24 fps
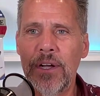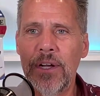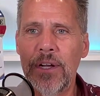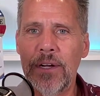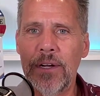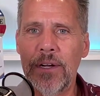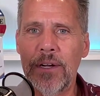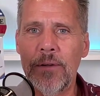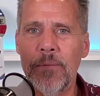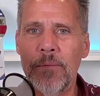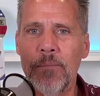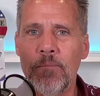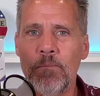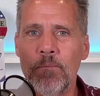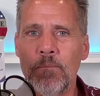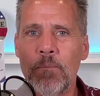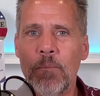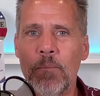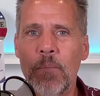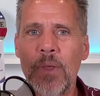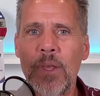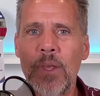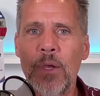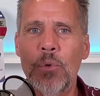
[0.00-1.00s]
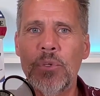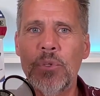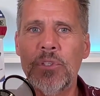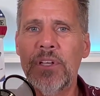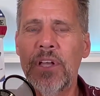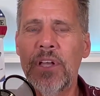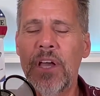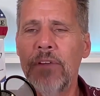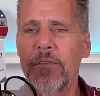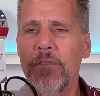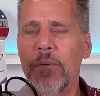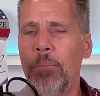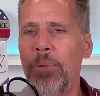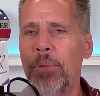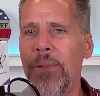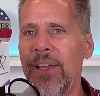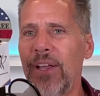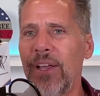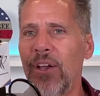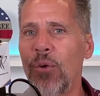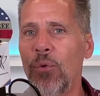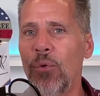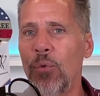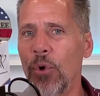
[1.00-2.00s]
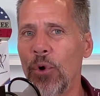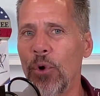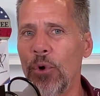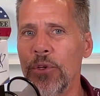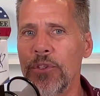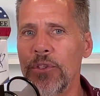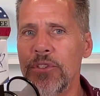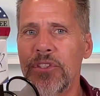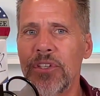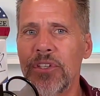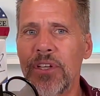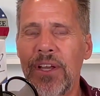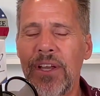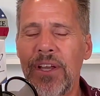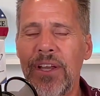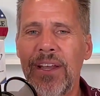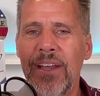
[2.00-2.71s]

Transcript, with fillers: Um, it was kind of a play on words.